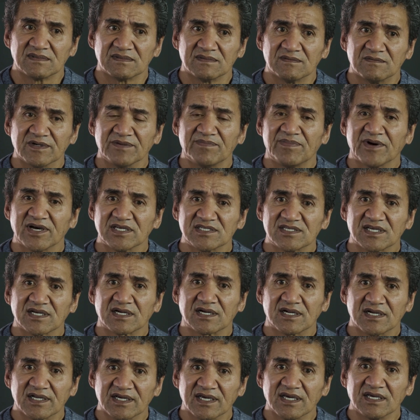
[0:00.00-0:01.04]
we
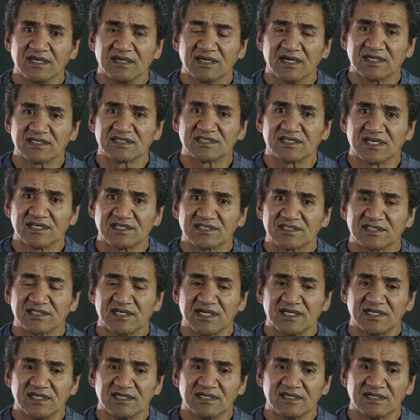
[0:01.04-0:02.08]
basically assist
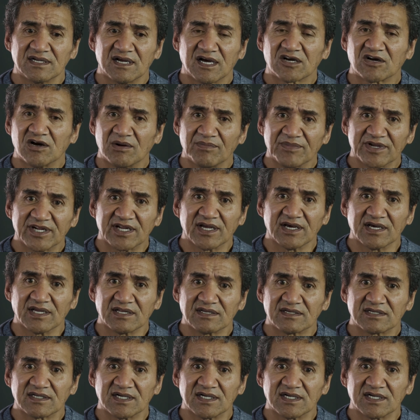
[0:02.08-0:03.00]
and accommodate